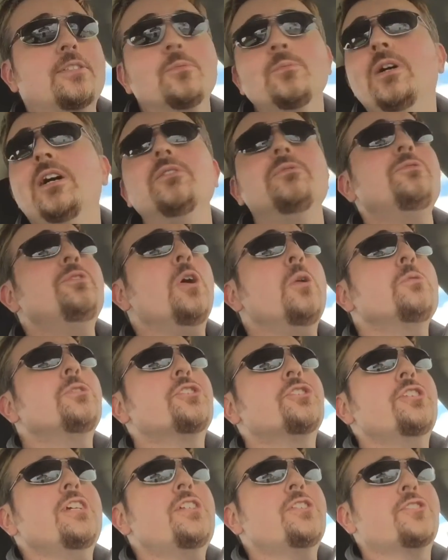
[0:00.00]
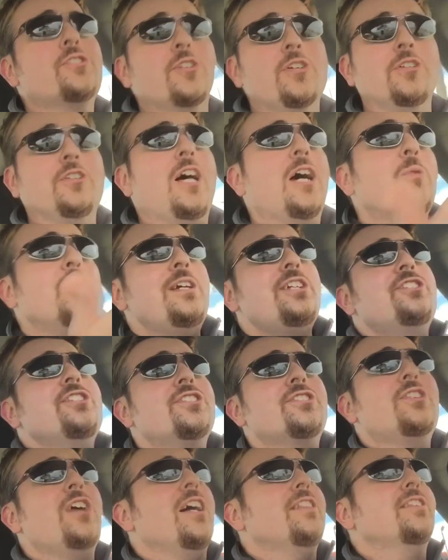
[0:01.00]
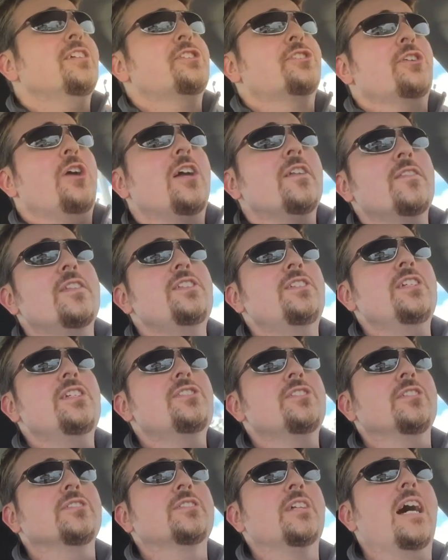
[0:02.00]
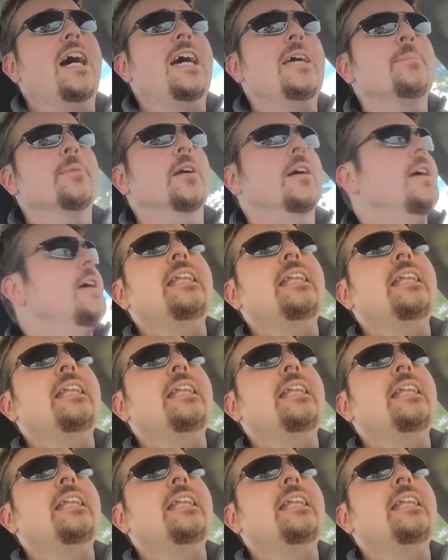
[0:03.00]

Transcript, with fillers: Well, no shit, Sherlock. We just got the shot of the digital timer.